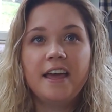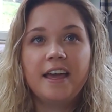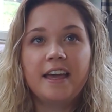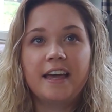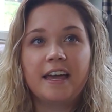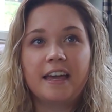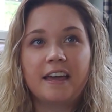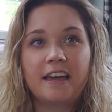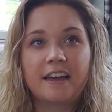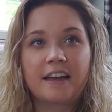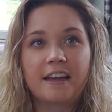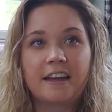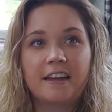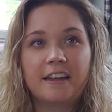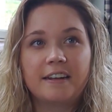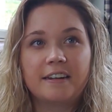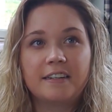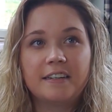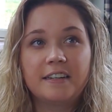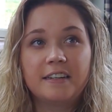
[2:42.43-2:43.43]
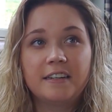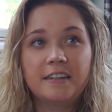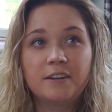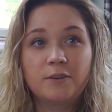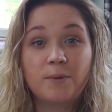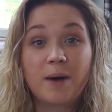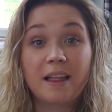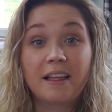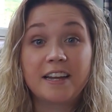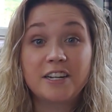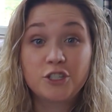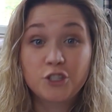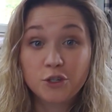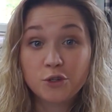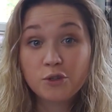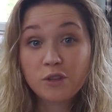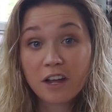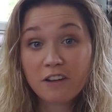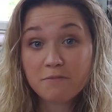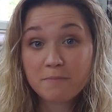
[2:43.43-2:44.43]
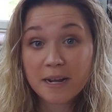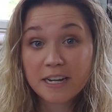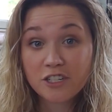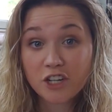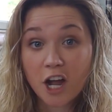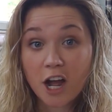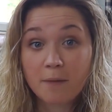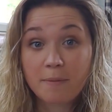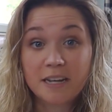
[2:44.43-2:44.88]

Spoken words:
And while I do love my job,